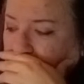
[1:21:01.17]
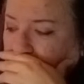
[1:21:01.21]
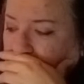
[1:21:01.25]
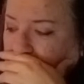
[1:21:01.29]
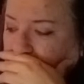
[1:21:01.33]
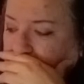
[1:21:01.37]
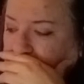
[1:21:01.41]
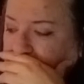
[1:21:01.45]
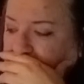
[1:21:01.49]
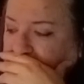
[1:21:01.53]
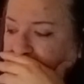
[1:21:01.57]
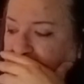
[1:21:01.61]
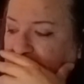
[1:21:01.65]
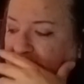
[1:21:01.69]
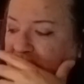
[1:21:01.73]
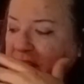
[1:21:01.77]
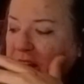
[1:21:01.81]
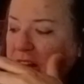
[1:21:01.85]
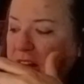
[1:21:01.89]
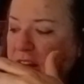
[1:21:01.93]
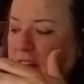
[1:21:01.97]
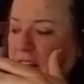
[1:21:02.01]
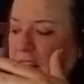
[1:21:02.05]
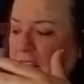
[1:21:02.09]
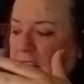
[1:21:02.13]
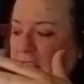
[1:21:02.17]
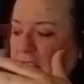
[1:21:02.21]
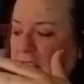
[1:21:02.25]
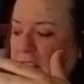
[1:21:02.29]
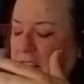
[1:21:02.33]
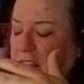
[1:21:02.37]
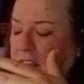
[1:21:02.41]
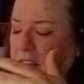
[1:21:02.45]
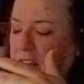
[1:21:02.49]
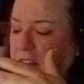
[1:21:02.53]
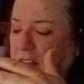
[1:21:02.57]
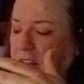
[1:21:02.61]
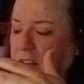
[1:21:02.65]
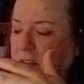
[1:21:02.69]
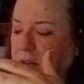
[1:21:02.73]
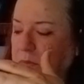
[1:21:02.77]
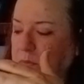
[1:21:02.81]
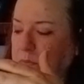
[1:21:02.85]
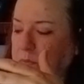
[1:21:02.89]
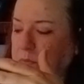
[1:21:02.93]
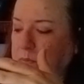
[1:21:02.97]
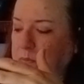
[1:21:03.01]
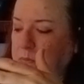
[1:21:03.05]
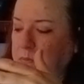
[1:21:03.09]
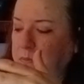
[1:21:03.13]
you see
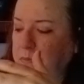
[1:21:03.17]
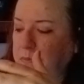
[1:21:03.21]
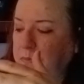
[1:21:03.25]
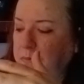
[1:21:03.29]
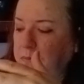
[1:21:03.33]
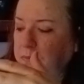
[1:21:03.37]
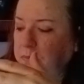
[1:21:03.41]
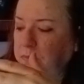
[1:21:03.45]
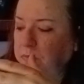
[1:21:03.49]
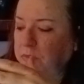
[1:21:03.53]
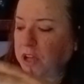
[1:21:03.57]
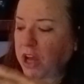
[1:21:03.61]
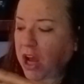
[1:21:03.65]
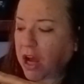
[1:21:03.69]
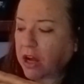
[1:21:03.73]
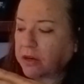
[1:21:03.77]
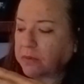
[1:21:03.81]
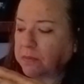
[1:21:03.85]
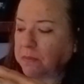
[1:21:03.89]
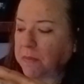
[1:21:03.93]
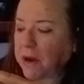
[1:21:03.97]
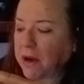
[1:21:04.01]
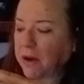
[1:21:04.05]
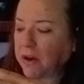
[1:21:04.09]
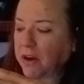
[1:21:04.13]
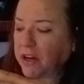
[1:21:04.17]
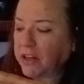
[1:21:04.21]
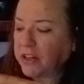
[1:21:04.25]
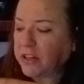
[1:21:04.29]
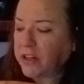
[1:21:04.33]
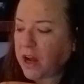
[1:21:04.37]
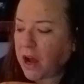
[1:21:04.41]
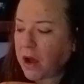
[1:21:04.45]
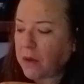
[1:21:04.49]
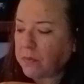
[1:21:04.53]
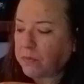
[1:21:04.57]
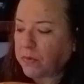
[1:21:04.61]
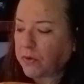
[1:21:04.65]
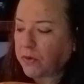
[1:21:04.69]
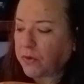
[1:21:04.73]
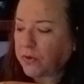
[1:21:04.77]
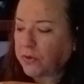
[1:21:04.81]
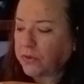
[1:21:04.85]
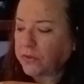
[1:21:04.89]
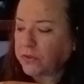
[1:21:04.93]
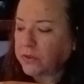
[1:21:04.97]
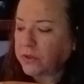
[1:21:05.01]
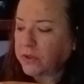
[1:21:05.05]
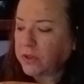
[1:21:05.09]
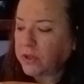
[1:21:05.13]
a young married
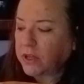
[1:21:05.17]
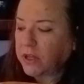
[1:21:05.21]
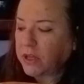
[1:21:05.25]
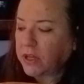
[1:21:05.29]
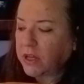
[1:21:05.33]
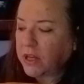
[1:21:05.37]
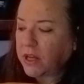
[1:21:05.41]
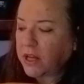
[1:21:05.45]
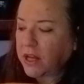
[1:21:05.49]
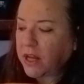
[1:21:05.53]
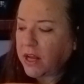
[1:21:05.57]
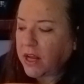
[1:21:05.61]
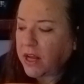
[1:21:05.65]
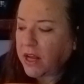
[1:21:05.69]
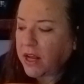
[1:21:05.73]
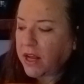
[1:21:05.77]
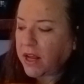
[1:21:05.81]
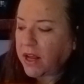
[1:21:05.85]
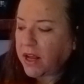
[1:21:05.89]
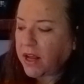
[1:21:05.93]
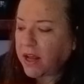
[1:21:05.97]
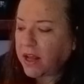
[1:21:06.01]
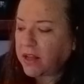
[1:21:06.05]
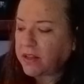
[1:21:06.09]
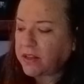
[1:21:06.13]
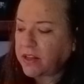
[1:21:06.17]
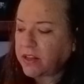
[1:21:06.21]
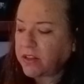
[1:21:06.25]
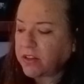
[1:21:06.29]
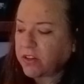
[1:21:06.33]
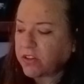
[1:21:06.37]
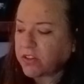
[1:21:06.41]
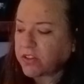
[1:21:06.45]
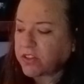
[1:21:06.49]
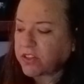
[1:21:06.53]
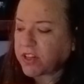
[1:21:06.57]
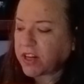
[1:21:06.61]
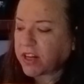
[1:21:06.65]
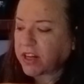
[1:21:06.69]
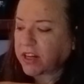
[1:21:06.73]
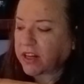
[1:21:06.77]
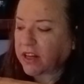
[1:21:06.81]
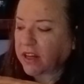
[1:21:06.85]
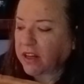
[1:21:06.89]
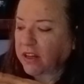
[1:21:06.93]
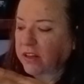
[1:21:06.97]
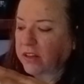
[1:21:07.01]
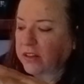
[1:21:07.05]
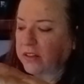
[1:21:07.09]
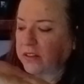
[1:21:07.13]
couple, and then there's like
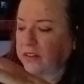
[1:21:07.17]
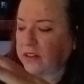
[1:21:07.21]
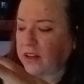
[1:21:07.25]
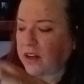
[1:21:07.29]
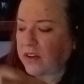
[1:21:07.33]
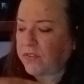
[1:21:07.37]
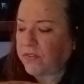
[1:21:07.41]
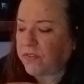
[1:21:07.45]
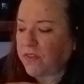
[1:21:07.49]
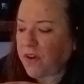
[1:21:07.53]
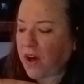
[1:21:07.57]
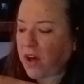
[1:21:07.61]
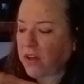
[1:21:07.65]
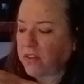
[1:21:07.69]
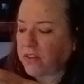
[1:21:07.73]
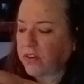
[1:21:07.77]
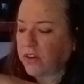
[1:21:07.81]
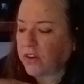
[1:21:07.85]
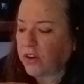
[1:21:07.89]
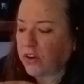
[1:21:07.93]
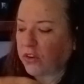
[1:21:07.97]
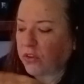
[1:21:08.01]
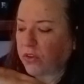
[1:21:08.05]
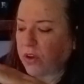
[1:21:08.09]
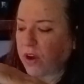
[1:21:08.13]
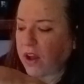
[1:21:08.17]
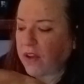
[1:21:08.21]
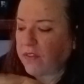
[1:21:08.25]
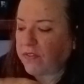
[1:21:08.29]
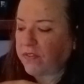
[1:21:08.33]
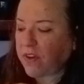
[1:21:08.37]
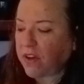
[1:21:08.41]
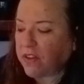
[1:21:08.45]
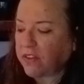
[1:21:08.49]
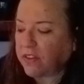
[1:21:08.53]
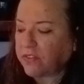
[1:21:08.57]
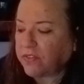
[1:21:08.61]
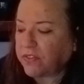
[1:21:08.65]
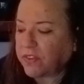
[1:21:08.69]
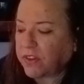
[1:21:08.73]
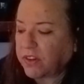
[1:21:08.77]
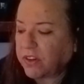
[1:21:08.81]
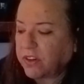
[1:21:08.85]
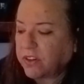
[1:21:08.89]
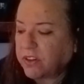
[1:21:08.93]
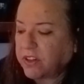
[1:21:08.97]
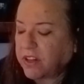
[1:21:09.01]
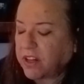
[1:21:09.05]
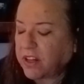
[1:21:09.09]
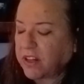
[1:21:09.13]
a father or a grandfather
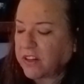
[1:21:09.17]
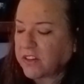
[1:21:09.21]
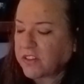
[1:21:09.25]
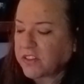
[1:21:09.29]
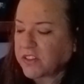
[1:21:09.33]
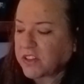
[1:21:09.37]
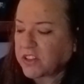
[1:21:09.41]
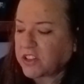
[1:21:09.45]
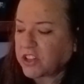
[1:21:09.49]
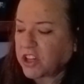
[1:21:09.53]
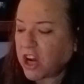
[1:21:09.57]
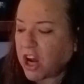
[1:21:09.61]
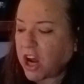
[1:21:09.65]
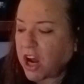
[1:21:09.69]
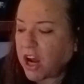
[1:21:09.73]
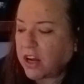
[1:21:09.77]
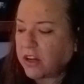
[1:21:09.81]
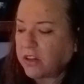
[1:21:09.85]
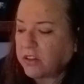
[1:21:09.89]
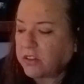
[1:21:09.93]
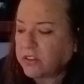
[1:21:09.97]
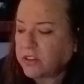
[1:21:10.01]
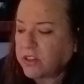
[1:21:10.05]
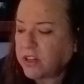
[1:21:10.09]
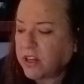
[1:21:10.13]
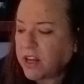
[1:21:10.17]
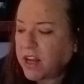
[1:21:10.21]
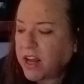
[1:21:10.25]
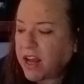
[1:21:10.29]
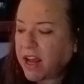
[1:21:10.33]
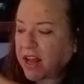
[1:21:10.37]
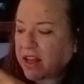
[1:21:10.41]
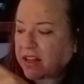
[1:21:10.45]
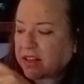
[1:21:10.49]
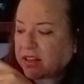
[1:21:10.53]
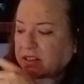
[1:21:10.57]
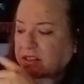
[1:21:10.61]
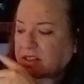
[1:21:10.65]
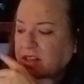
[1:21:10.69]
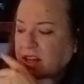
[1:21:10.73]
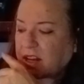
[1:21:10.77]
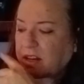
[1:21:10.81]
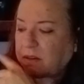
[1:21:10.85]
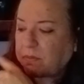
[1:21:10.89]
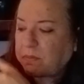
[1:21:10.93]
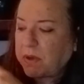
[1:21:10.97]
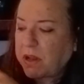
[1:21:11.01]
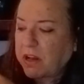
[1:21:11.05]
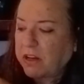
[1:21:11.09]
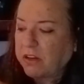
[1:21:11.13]
figure, and then there's a child. And the
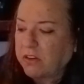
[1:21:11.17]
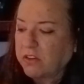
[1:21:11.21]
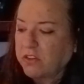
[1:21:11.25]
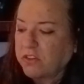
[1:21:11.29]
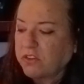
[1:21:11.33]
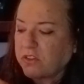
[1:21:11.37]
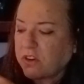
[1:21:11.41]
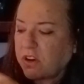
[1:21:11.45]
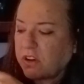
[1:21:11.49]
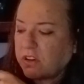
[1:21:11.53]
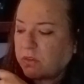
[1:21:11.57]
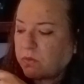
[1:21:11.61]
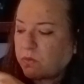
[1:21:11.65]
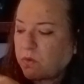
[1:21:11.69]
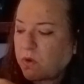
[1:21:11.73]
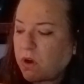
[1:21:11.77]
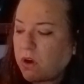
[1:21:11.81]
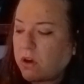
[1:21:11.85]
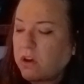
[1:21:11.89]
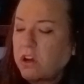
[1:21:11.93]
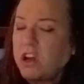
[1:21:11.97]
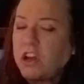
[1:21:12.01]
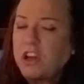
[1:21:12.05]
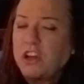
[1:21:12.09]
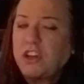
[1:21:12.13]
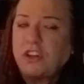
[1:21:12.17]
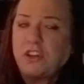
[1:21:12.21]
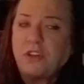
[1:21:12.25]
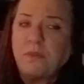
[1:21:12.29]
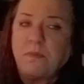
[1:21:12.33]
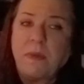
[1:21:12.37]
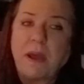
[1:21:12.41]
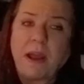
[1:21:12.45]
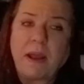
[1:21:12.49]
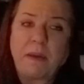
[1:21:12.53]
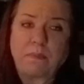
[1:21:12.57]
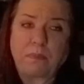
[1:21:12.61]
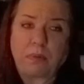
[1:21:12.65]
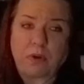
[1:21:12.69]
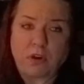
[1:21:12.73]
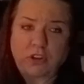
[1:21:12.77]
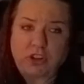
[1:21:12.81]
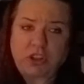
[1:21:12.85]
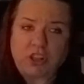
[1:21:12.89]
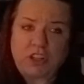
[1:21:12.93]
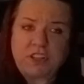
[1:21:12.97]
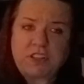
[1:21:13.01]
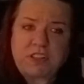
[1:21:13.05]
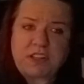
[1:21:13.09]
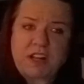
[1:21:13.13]
10 of Pentacles are on the wall. You may
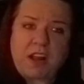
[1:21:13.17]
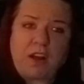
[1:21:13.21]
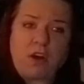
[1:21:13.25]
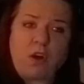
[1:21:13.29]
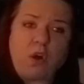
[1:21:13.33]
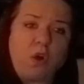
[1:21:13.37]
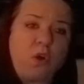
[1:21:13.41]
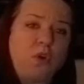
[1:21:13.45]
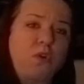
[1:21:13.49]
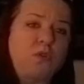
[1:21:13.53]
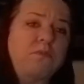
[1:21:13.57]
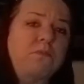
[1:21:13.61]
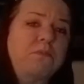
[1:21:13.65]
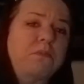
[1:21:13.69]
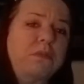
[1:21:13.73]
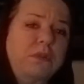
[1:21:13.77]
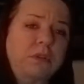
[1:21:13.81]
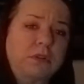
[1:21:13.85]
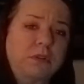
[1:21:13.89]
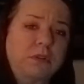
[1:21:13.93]
purchase a home,